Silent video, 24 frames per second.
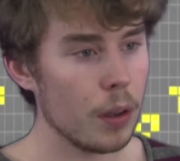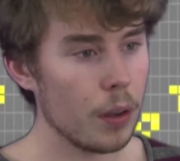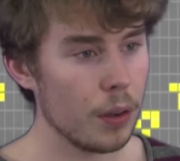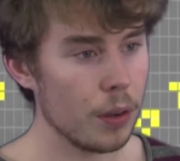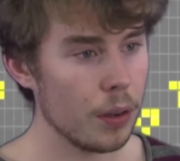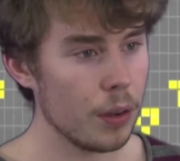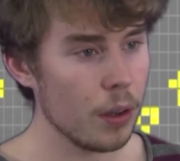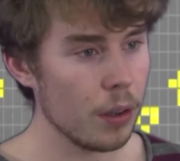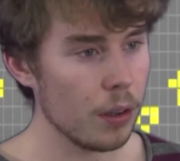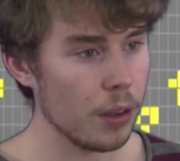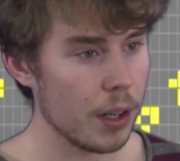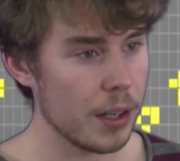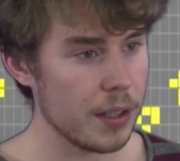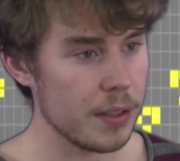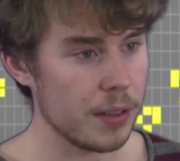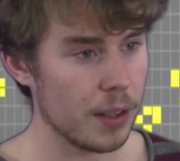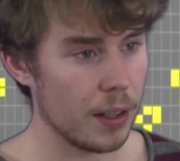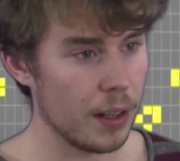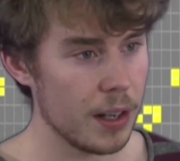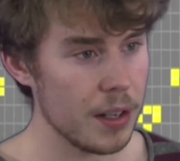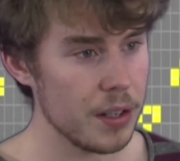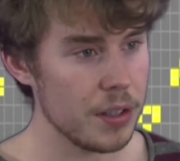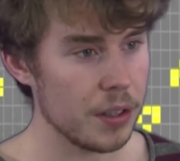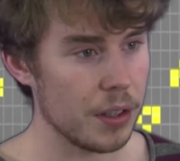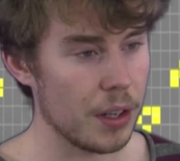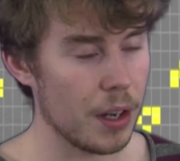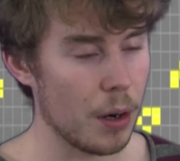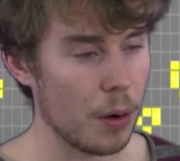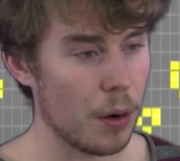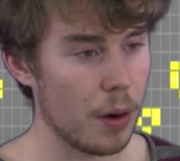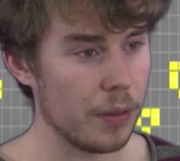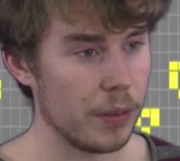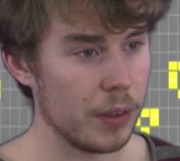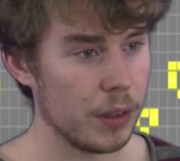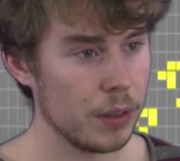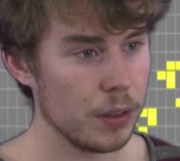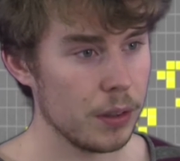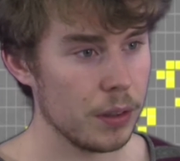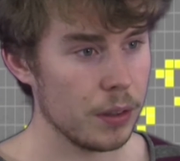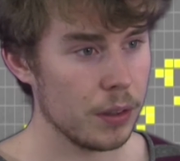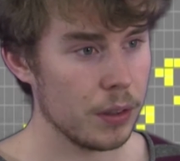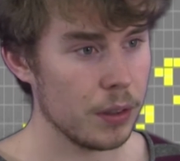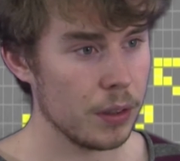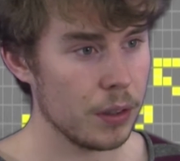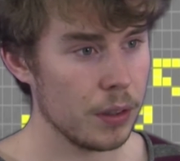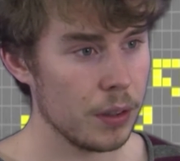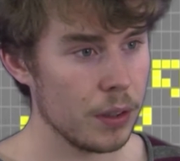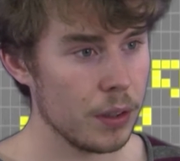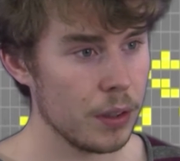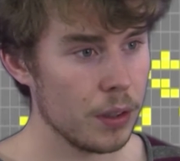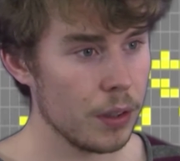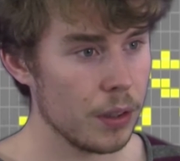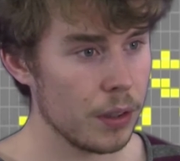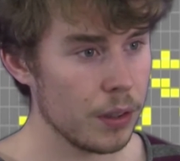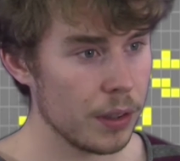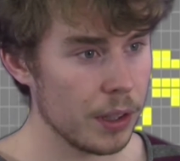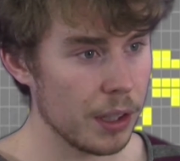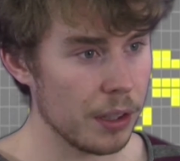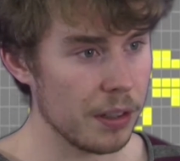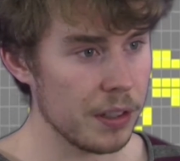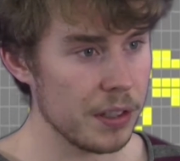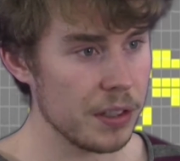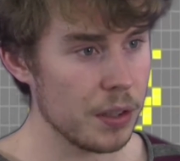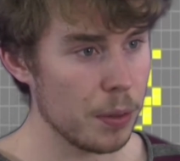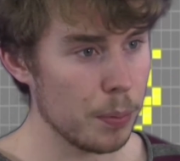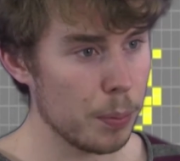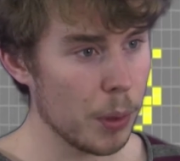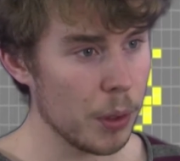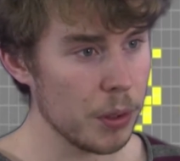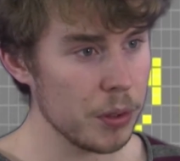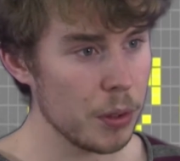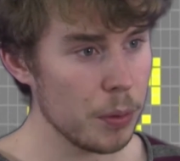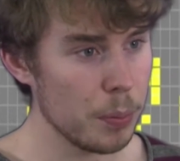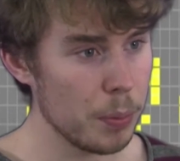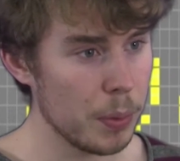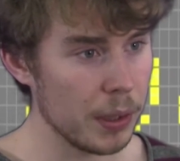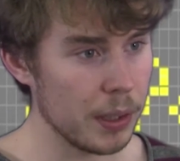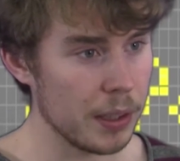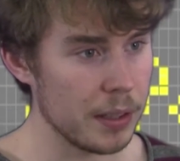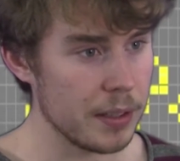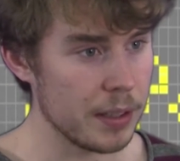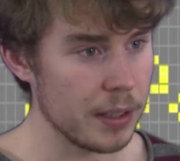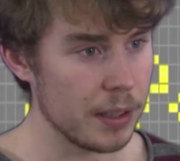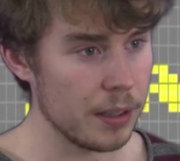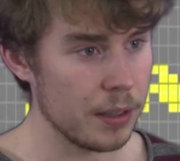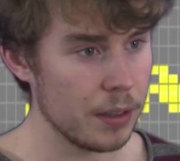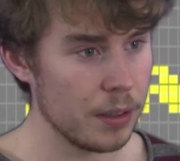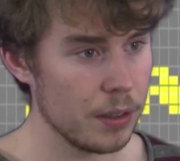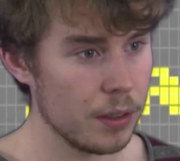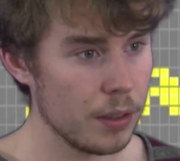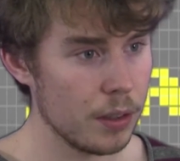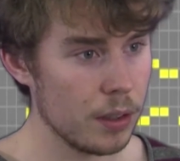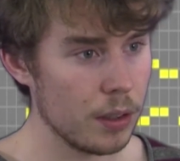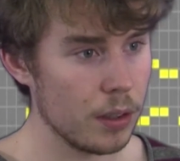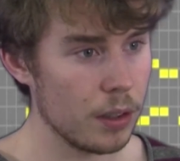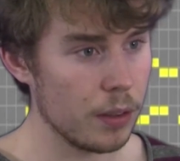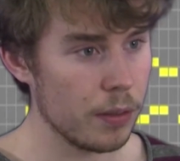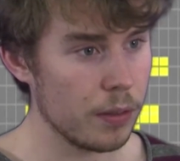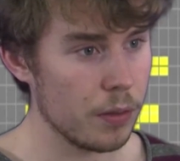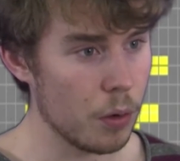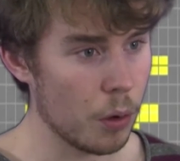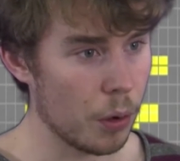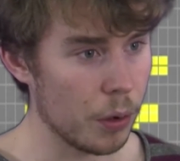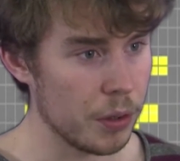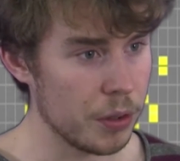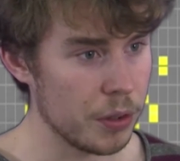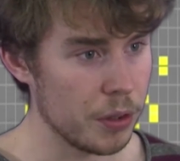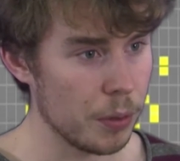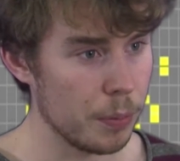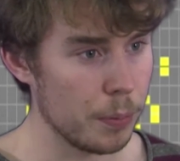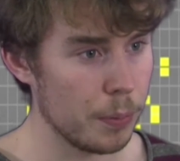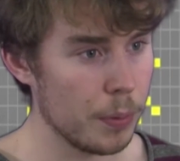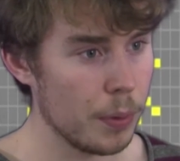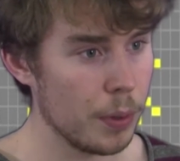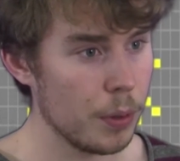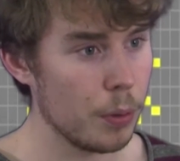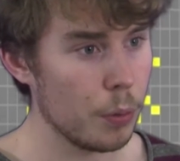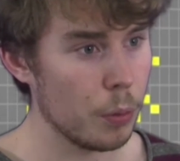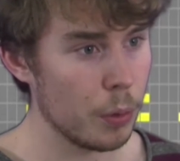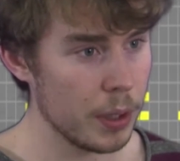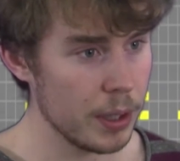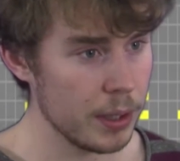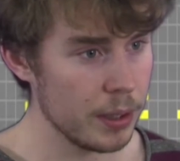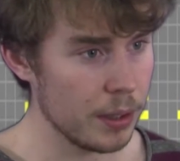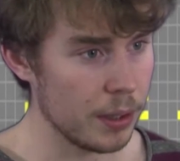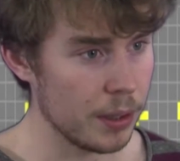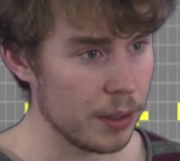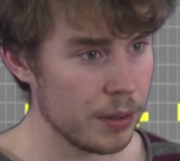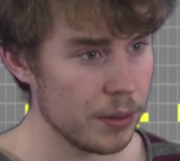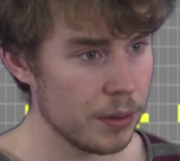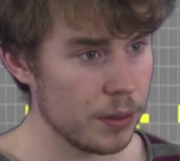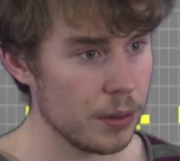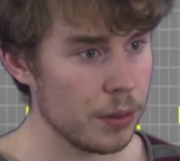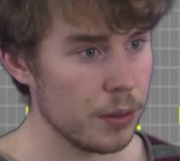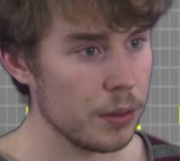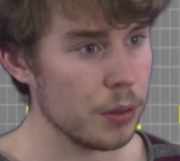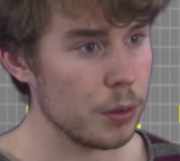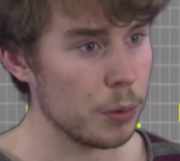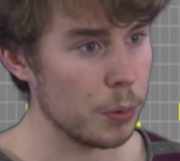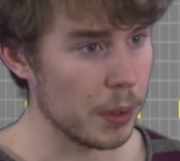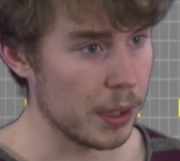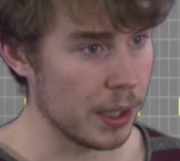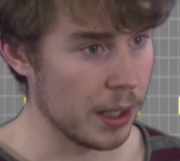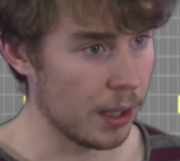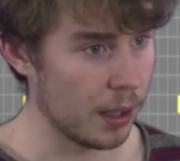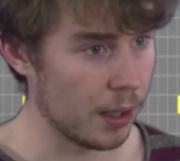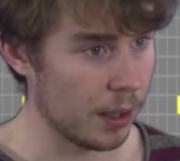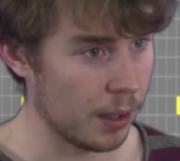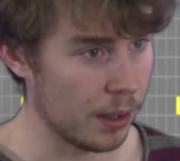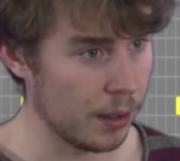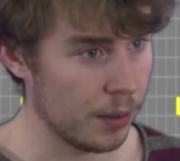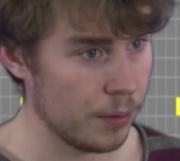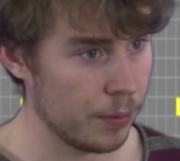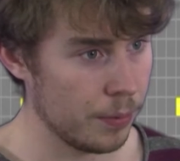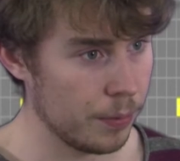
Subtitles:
In our isolation, however, there is the possibility of quantum weirdness to occur.